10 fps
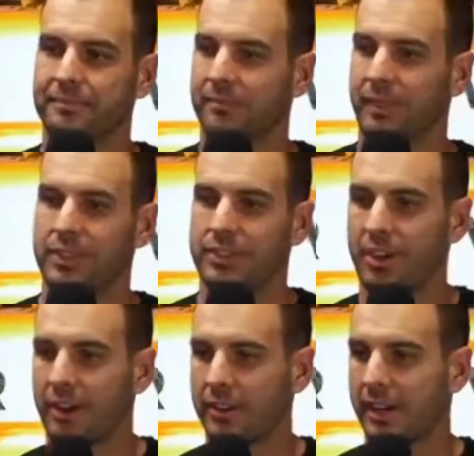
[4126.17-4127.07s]
Just
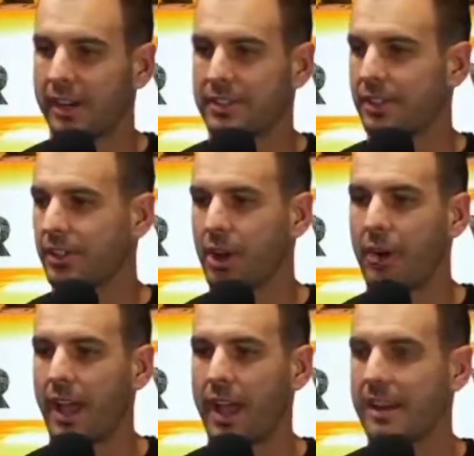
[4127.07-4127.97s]
all you guys here, go
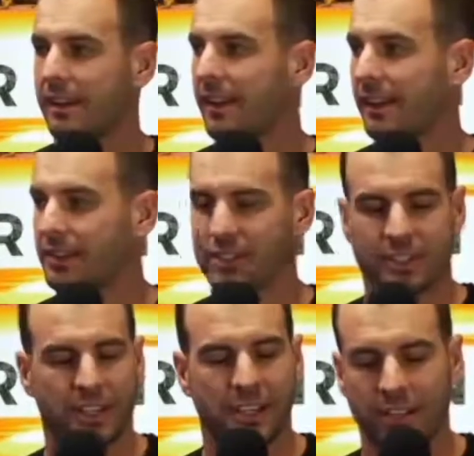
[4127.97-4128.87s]
ahead and
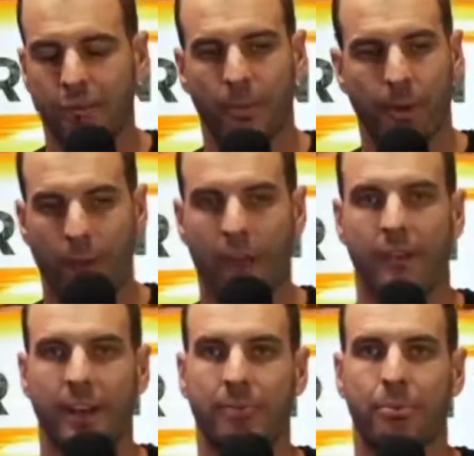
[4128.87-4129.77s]
just like you did for my wife,
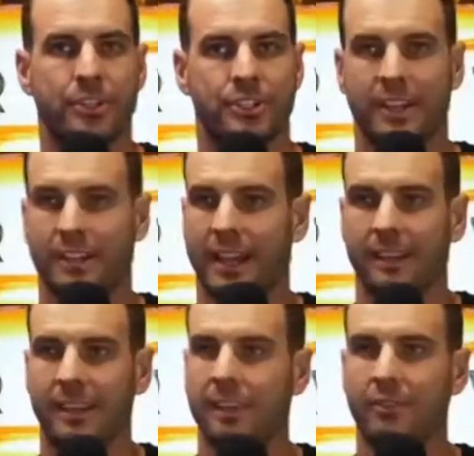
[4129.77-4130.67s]
and I appreciate
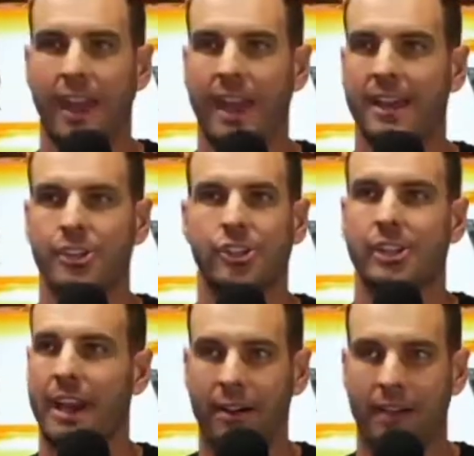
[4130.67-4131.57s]
that, give Ed a
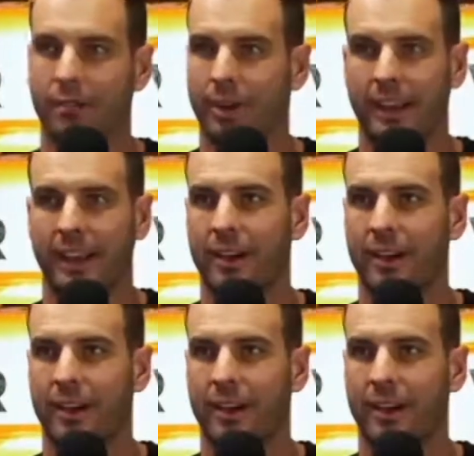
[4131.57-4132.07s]
shout out right now